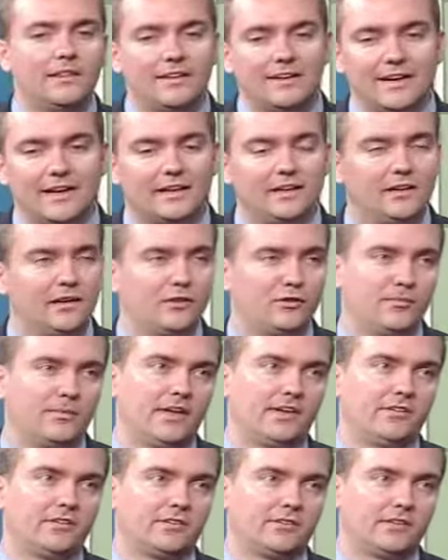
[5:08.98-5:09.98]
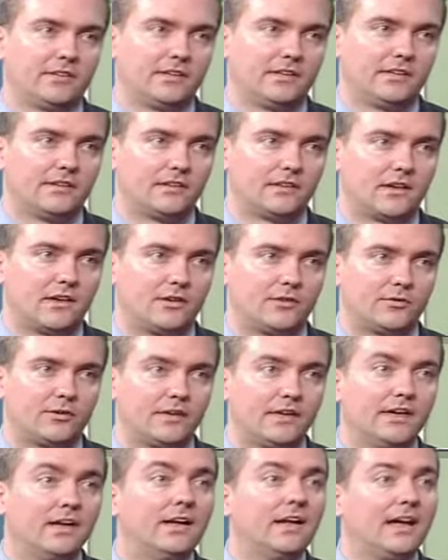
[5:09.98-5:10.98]
than any other major city in the country.
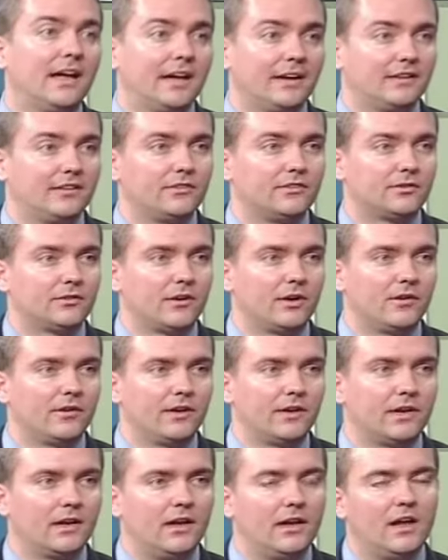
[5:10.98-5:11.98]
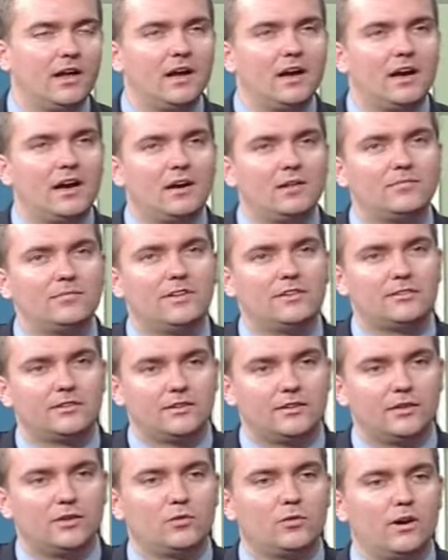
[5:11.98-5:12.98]
Why do you think and that it's is? growing. Um, it's a
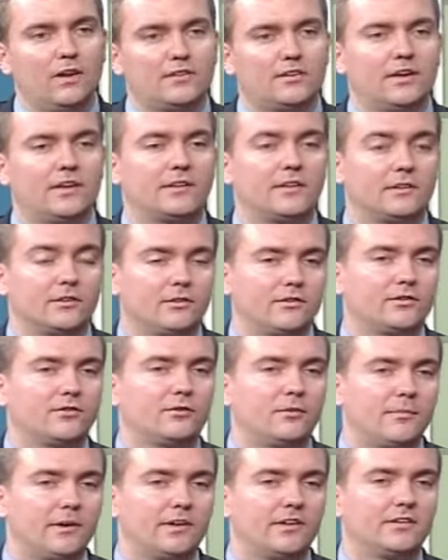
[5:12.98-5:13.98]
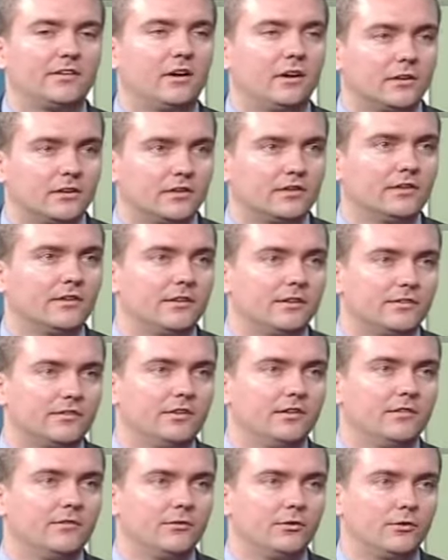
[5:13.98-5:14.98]
good question. I think there's a tremendous hunger in the
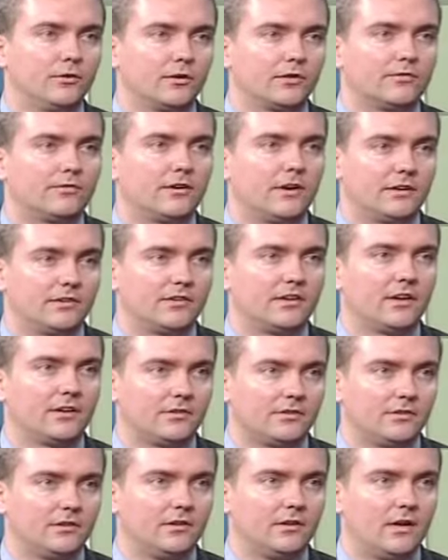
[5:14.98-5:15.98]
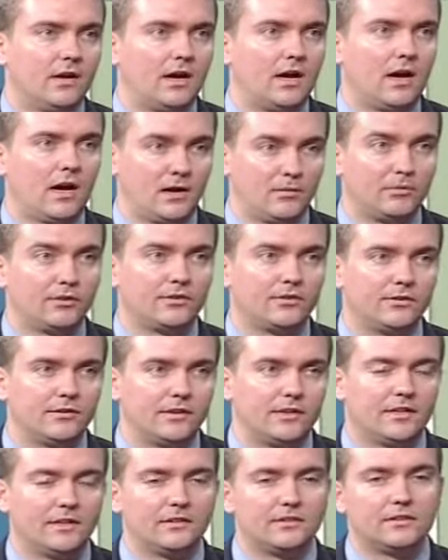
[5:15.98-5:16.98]
city of Newark for educational uh,
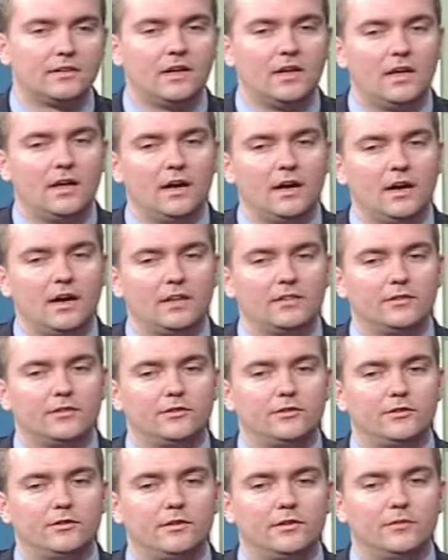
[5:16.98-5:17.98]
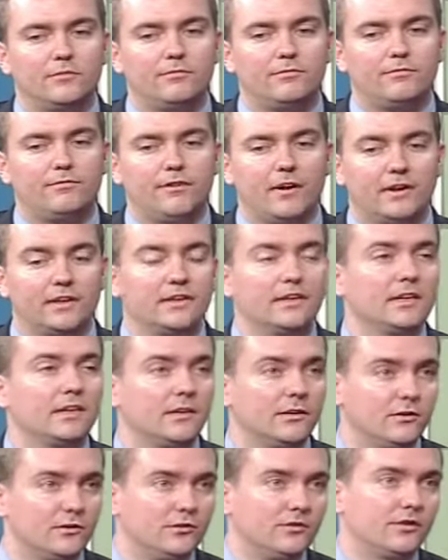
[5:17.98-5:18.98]
opportunities. Uh, the, the funding
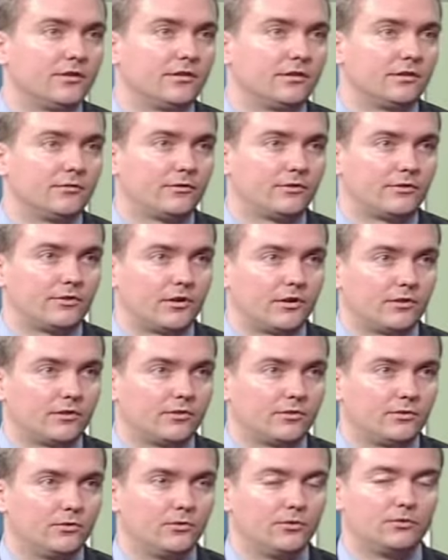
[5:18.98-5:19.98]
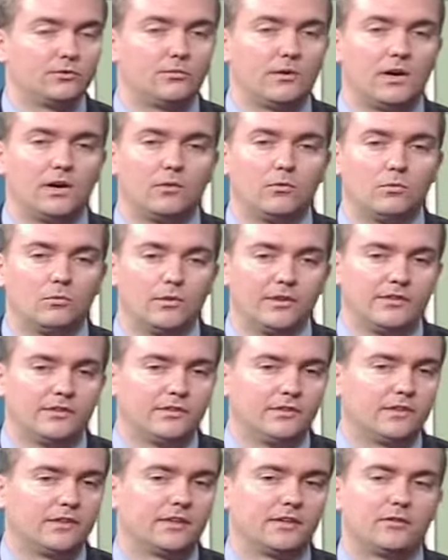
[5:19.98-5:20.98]
in New Jersey for charter schools, while we
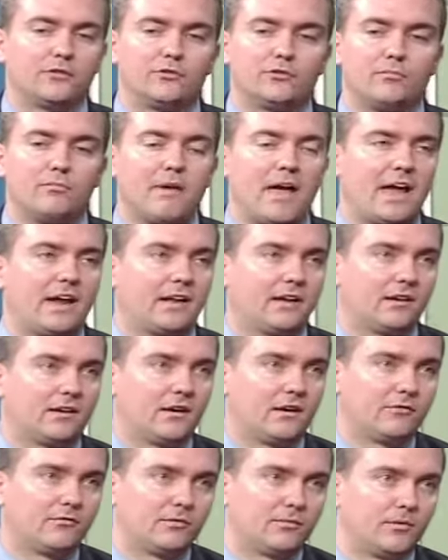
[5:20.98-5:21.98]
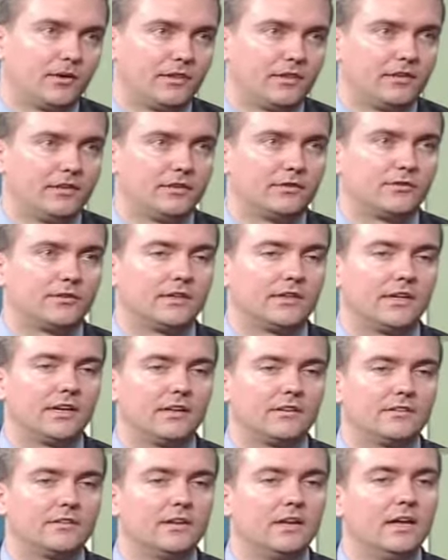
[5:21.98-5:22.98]
still get a dramatic cut from what the district
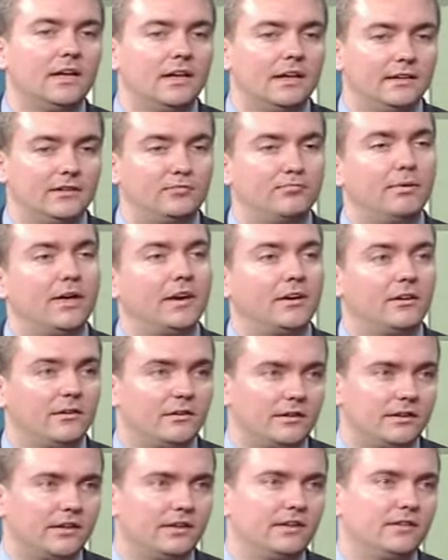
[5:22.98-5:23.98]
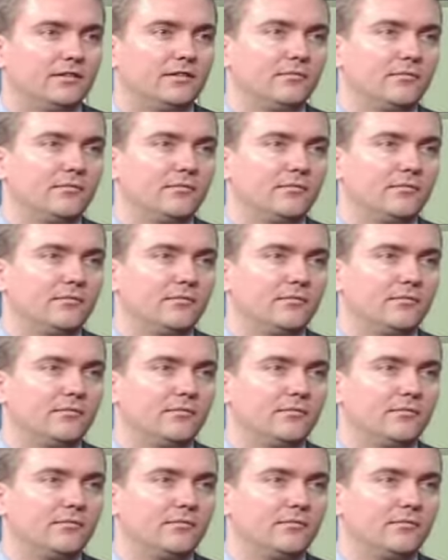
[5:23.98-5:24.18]
gets, it's better than it is